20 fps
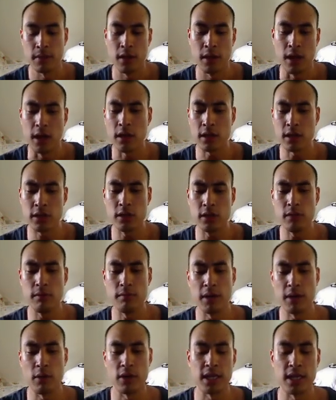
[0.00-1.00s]
And also you
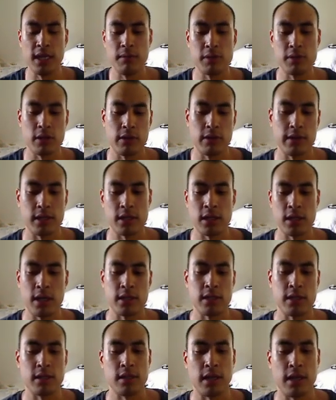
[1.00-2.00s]
might want to keep certain things
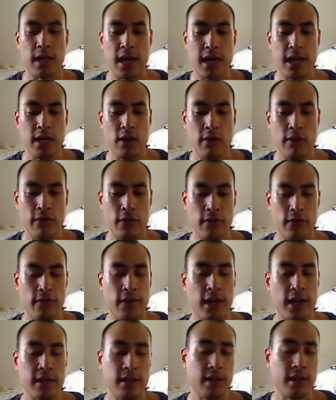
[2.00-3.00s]
constant. Like I know for a
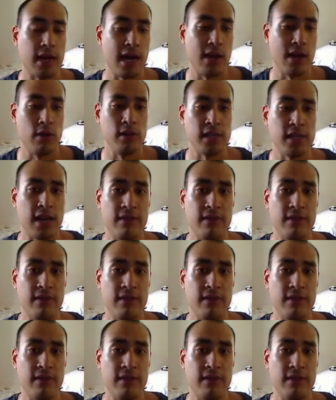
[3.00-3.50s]
fact that I always have